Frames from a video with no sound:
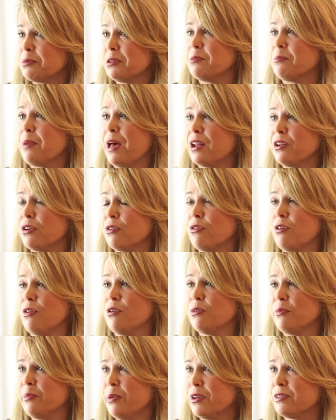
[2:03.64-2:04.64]
bit about her
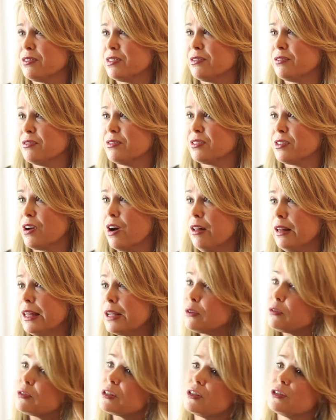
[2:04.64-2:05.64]
own personal style,
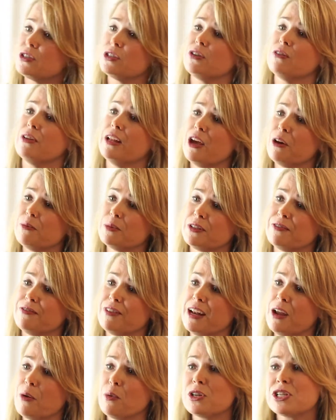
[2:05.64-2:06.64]
and also, too, it helps to
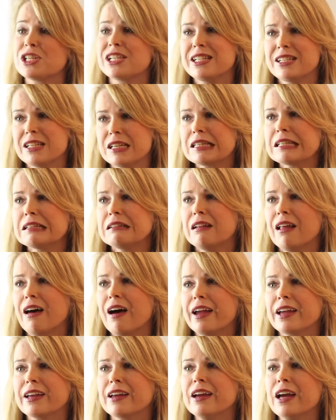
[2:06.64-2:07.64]
find out what she doesn't
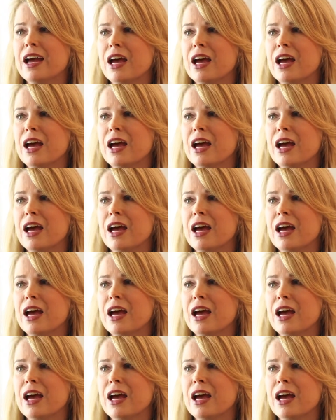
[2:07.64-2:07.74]
like.